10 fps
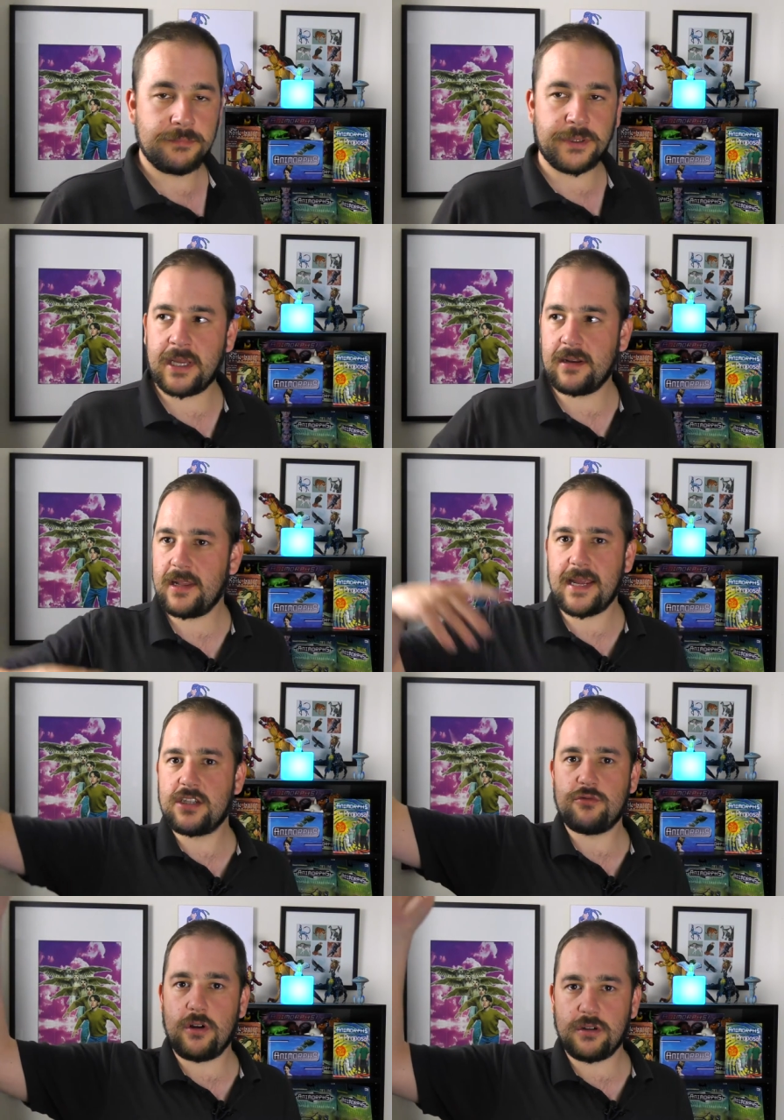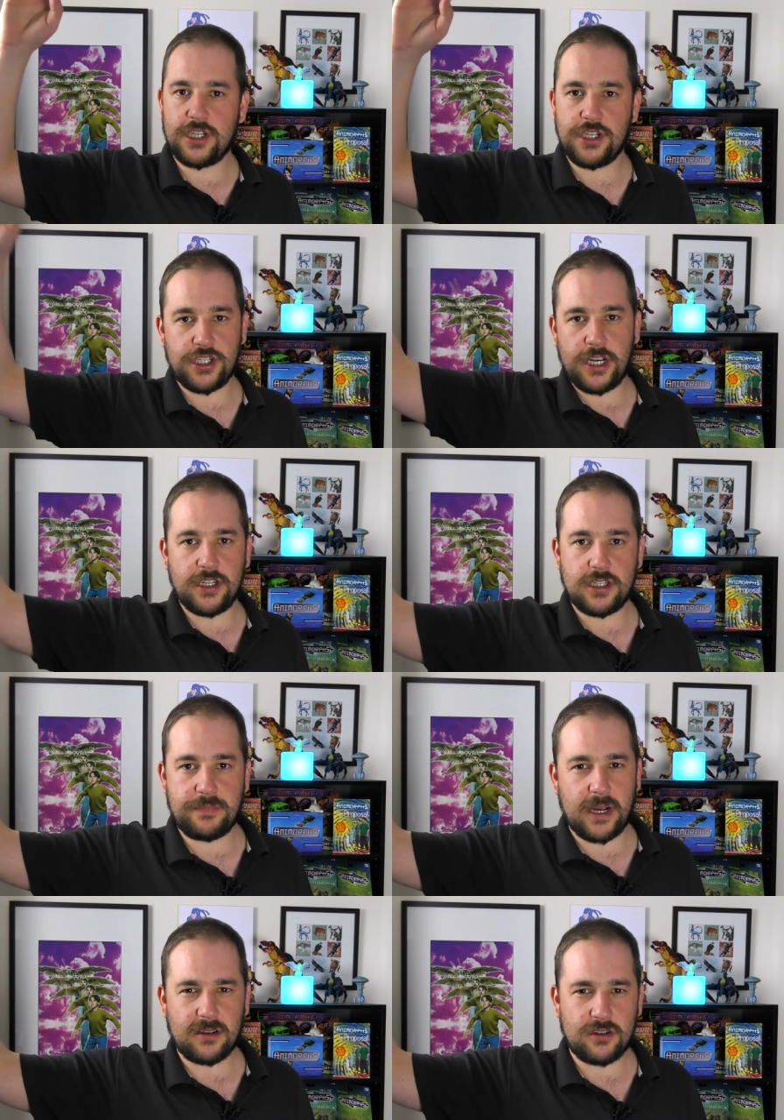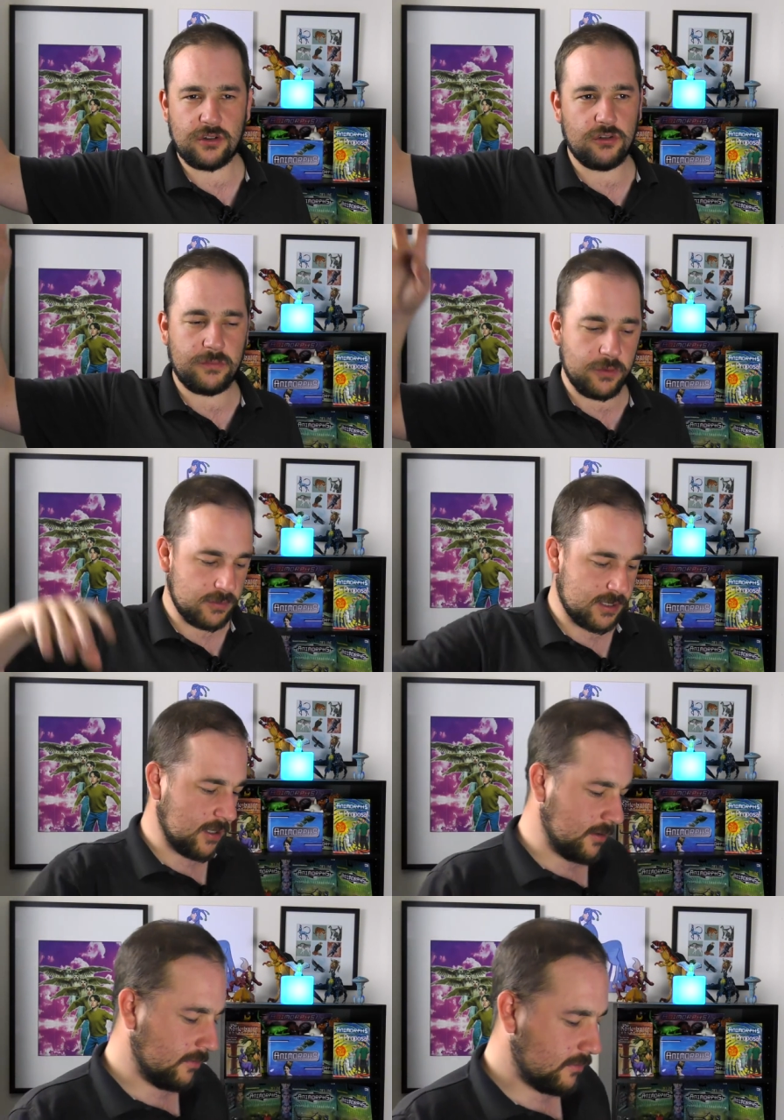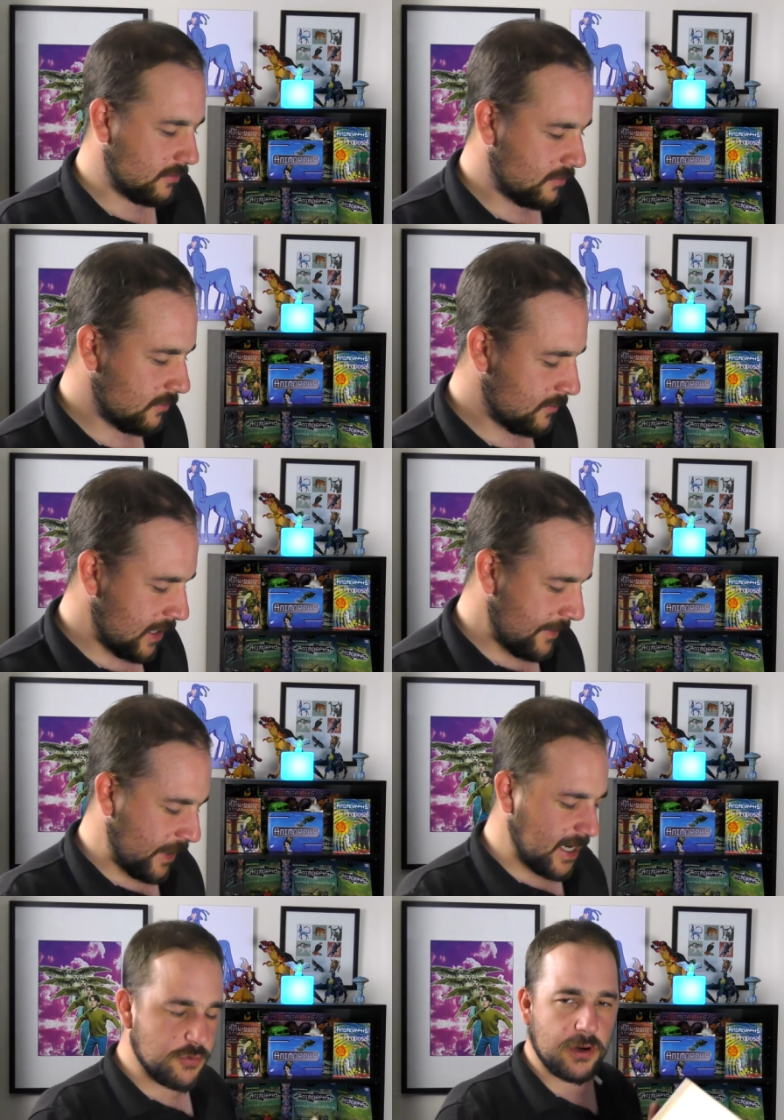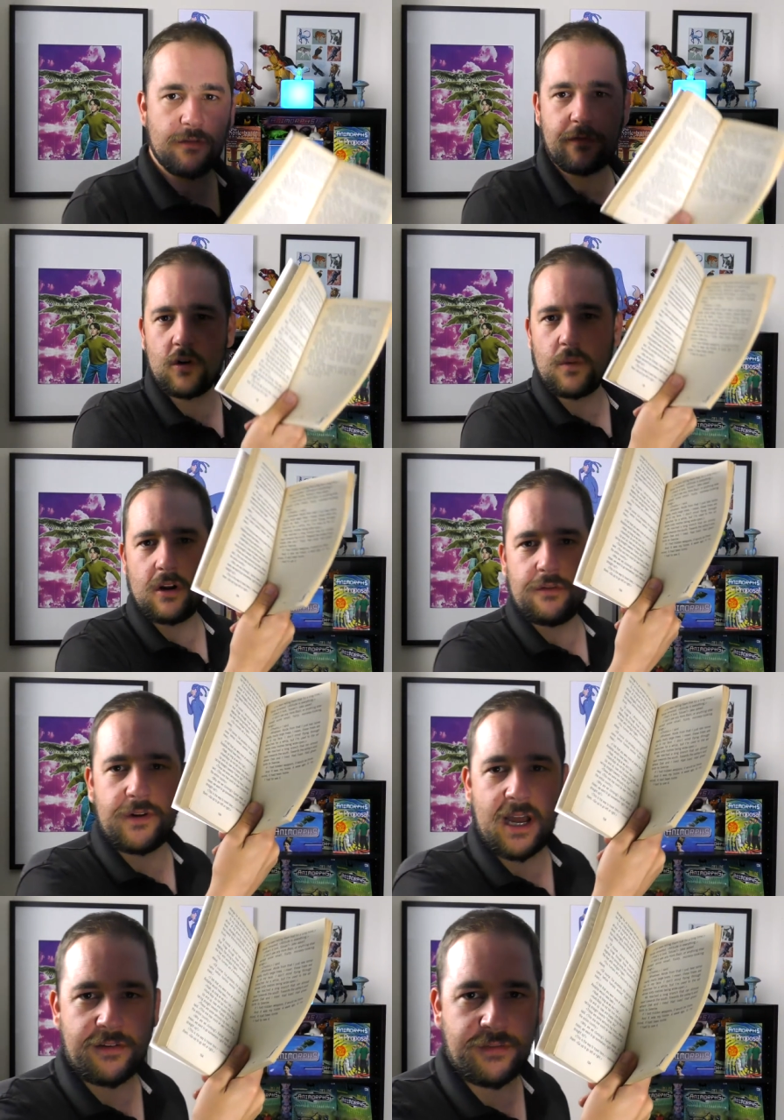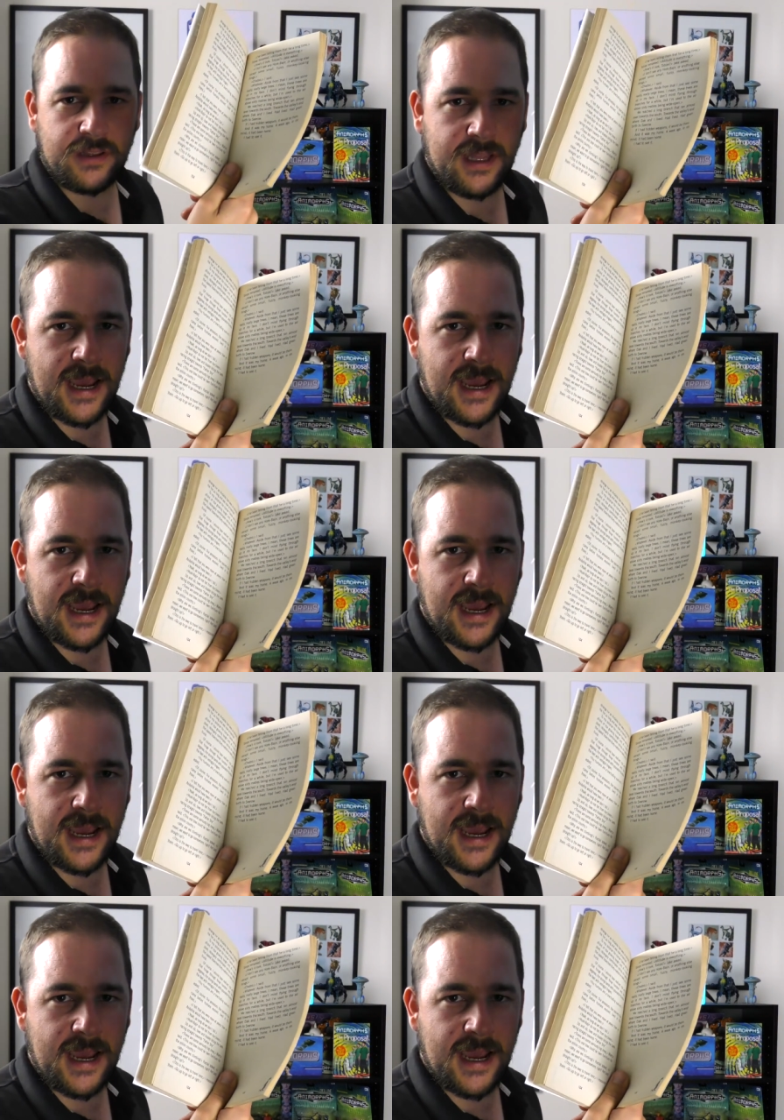But then later on, she changes back to normal. So, yeah, page one oh four or one oh five, I think the